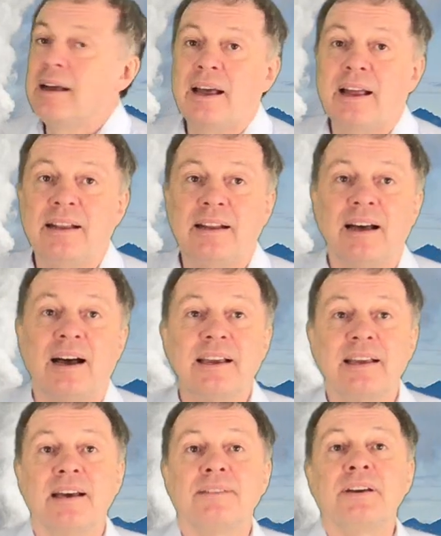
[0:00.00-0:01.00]
and in
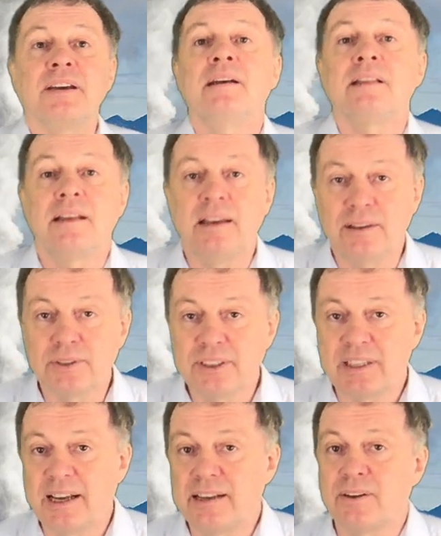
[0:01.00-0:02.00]
Reykjavik they use
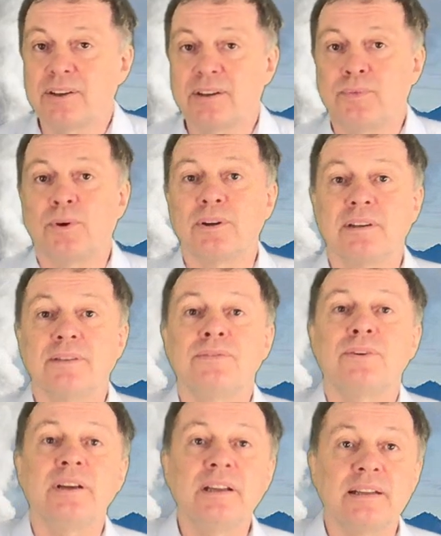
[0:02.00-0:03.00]
that hot water
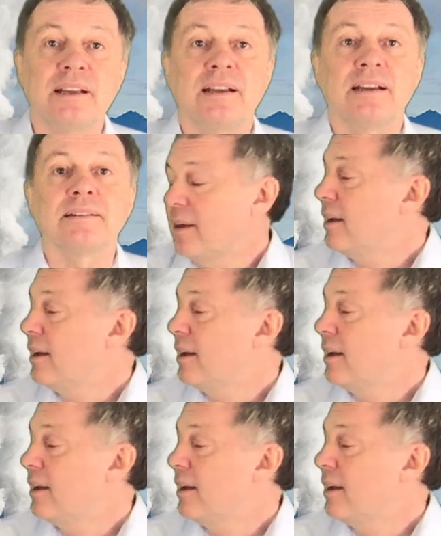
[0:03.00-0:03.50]
for heating.